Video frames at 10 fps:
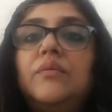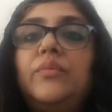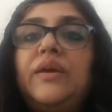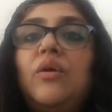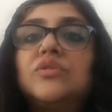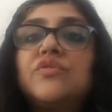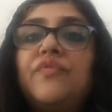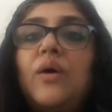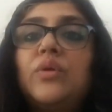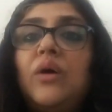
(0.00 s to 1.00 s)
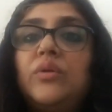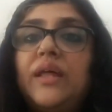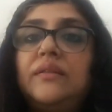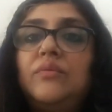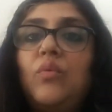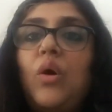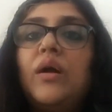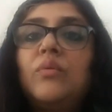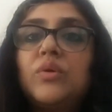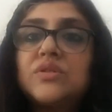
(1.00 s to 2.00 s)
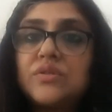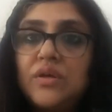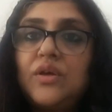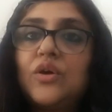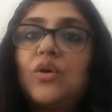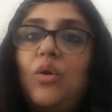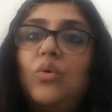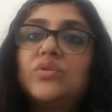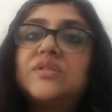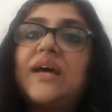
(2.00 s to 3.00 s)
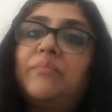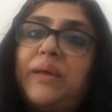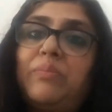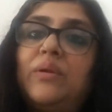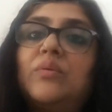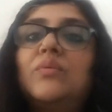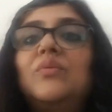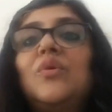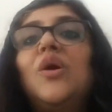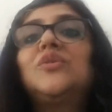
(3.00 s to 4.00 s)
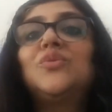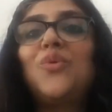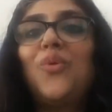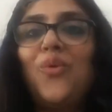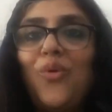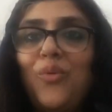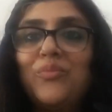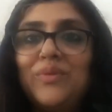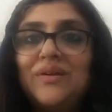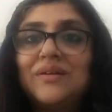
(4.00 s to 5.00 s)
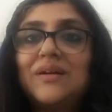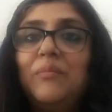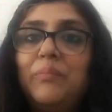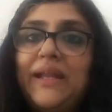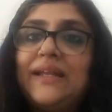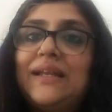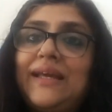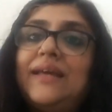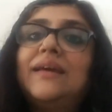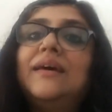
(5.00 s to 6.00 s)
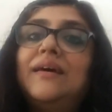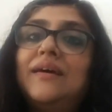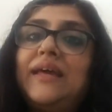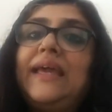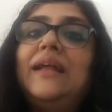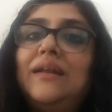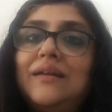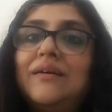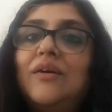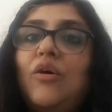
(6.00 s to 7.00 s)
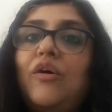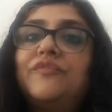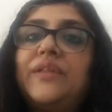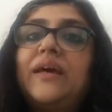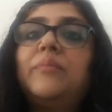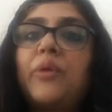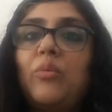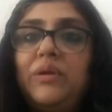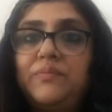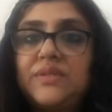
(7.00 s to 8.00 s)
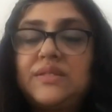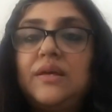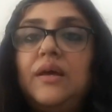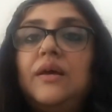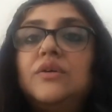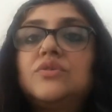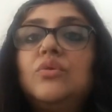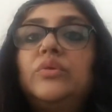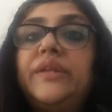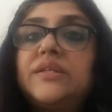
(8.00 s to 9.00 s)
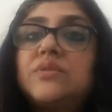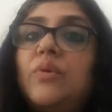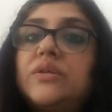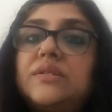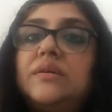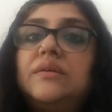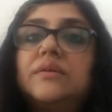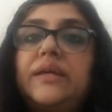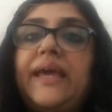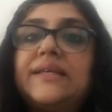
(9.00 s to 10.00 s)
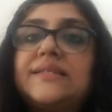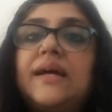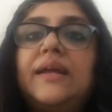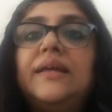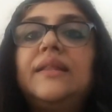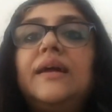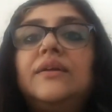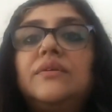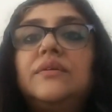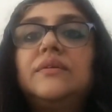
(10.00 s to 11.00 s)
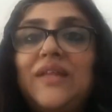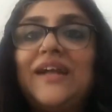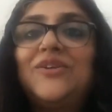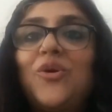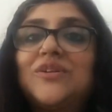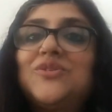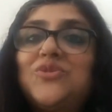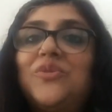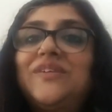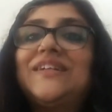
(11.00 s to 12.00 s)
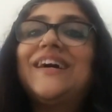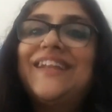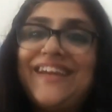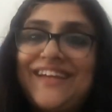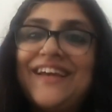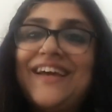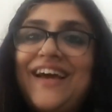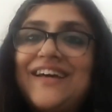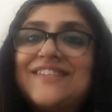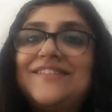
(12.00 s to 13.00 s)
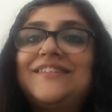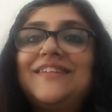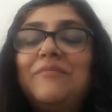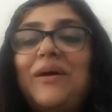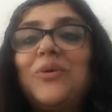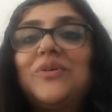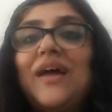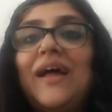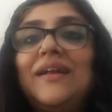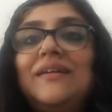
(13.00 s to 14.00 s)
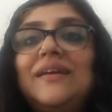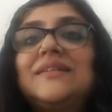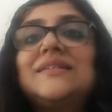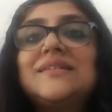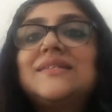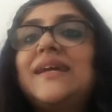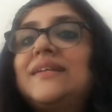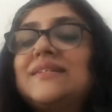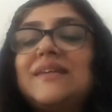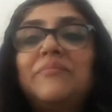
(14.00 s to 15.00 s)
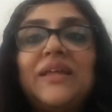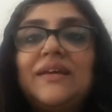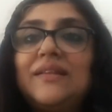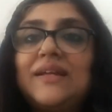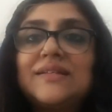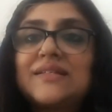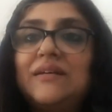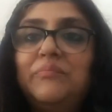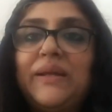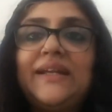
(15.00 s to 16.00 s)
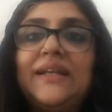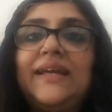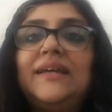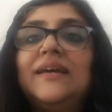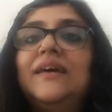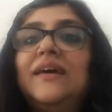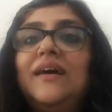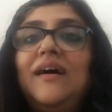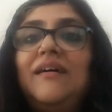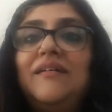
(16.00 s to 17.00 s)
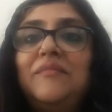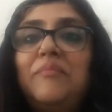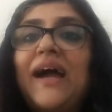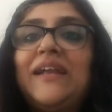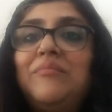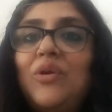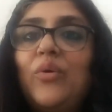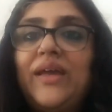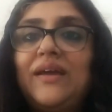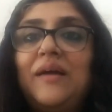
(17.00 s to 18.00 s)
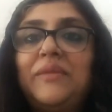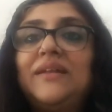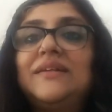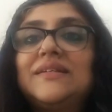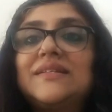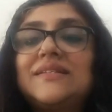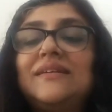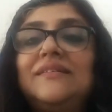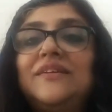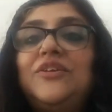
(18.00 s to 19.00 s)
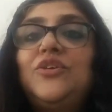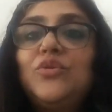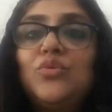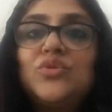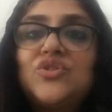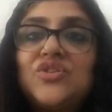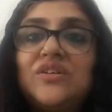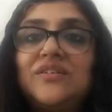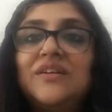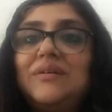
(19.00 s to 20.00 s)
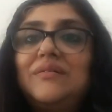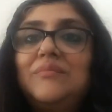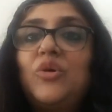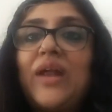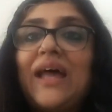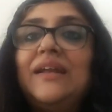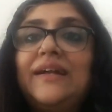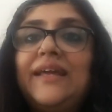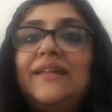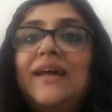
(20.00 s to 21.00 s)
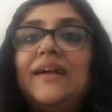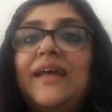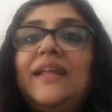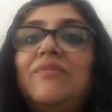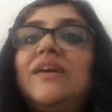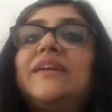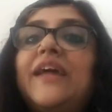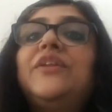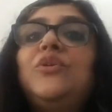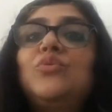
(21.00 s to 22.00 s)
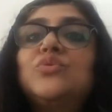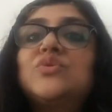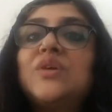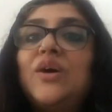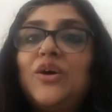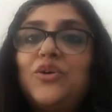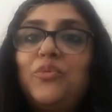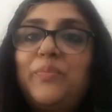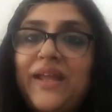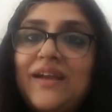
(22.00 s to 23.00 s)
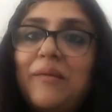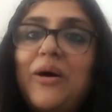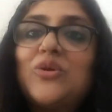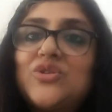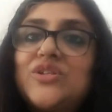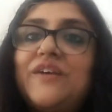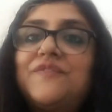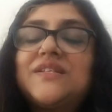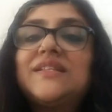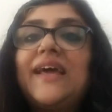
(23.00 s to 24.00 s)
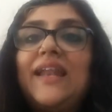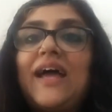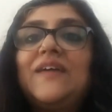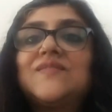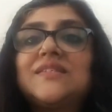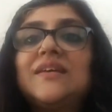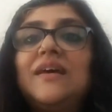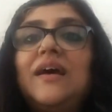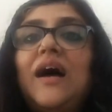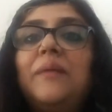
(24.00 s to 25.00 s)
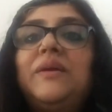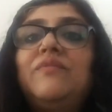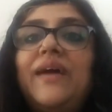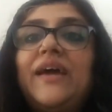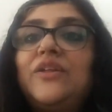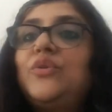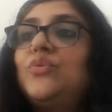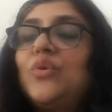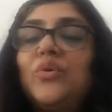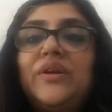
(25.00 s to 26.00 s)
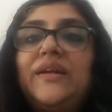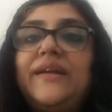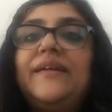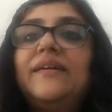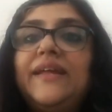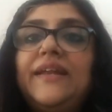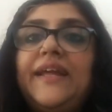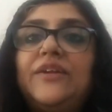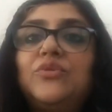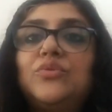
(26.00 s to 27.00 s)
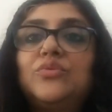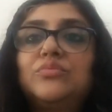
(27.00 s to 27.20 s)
we also found out that the ward was closed and people got to go home completely healed of their problems. So this was the case study that that Dr. Joe Vitale has written about, and it is something that is completely mind-blowing. I mean, it is a huge modality that anyone can use to bring about shifts in their lives. I mean, where you don't really need to